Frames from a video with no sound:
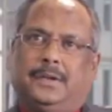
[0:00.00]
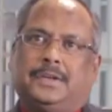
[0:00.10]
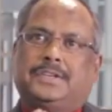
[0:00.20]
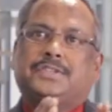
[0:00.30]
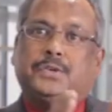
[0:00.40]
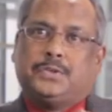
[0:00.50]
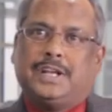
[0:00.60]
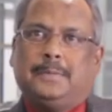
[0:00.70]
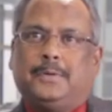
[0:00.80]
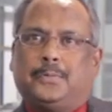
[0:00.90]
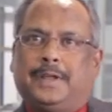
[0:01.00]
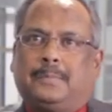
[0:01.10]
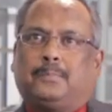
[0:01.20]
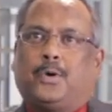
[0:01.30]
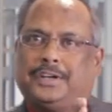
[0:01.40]
is usually
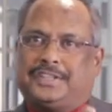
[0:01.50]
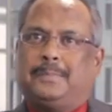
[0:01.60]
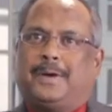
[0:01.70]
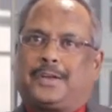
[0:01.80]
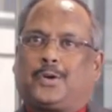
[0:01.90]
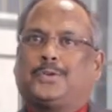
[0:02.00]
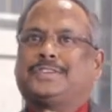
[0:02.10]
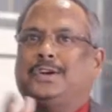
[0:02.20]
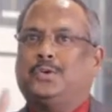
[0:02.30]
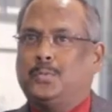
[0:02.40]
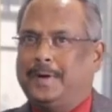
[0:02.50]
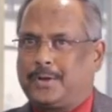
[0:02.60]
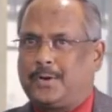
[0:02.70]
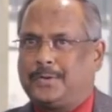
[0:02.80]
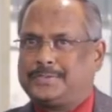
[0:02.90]
between 0.3 microns and 2
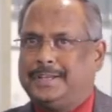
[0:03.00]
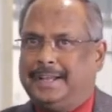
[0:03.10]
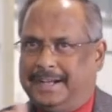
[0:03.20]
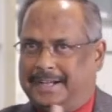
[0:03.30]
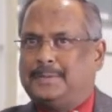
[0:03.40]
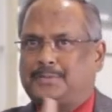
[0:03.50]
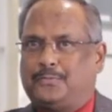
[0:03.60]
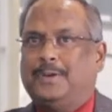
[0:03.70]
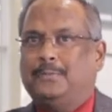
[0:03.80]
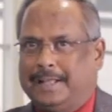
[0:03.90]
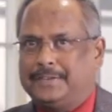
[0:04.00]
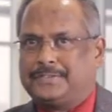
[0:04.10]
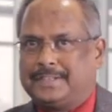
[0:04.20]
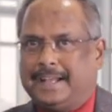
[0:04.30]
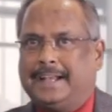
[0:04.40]
microns in terms of
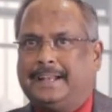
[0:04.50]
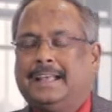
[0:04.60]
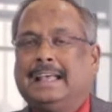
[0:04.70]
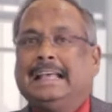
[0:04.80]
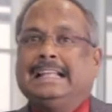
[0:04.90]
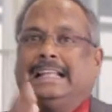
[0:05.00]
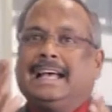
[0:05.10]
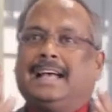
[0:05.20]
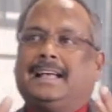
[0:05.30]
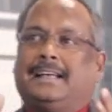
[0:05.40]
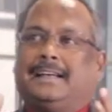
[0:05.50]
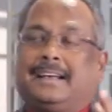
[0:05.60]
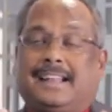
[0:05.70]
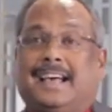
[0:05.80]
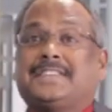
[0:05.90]
wavelengths, and
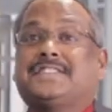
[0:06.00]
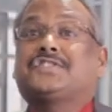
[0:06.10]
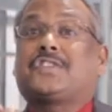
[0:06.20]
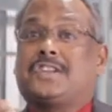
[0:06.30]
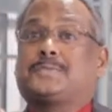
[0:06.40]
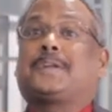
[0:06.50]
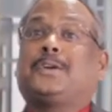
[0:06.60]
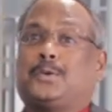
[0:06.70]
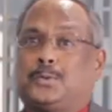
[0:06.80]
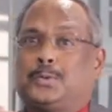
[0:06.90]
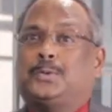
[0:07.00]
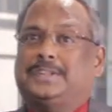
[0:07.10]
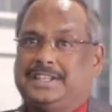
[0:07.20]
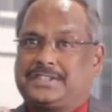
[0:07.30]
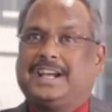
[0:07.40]
glass is transparent to
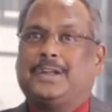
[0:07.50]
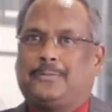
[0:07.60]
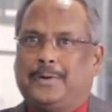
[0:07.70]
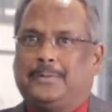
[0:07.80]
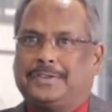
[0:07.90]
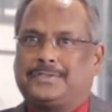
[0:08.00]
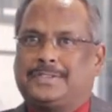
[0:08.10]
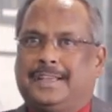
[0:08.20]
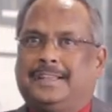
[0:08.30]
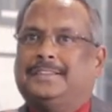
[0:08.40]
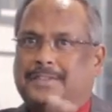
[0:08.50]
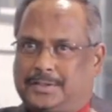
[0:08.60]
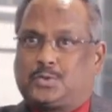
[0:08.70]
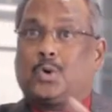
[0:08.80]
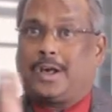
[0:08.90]
these kind of wavelengths,
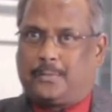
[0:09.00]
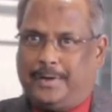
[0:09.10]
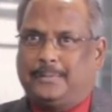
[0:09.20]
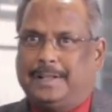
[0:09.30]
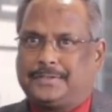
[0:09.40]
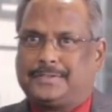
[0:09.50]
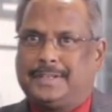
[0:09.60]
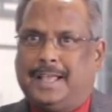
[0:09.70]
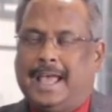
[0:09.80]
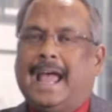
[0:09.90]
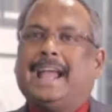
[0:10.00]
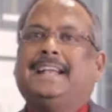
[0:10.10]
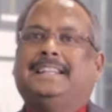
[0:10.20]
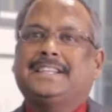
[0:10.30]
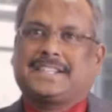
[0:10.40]
the solar wavelengths,
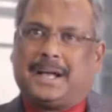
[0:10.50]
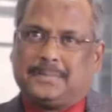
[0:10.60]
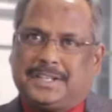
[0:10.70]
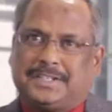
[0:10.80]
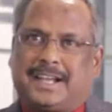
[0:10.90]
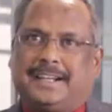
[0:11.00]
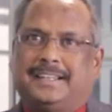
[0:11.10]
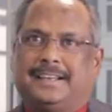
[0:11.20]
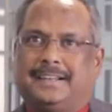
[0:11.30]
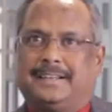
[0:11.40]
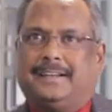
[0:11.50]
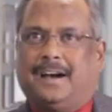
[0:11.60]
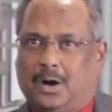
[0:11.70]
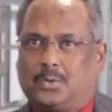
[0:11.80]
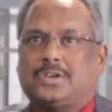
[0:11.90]
and this comes inside the
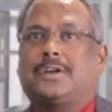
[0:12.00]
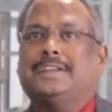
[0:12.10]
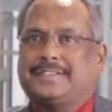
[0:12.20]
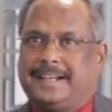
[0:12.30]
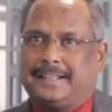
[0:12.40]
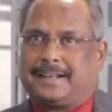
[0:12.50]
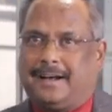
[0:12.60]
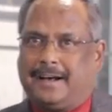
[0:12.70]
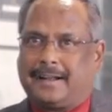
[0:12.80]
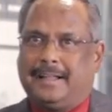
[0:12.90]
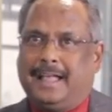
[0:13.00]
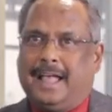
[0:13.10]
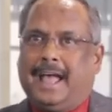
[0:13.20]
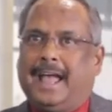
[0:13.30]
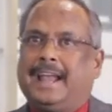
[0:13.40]
house or inside the car,
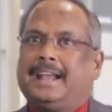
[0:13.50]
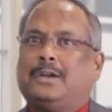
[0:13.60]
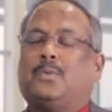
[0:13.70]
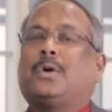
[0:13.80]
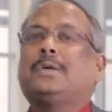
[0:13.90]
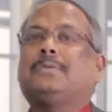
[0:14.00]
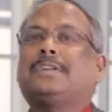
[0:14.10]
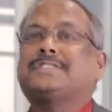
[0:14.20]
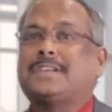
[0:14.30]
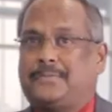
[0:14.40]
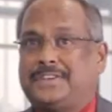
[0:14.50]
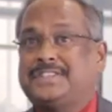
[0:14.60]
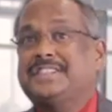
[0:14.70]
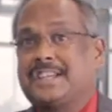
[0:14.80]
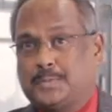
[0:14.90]
and whatever
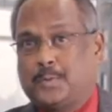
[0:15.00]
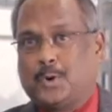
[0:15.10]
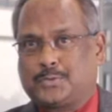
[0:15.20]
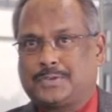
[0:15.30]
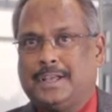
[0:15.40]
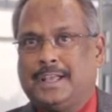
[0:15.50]
surface is exposed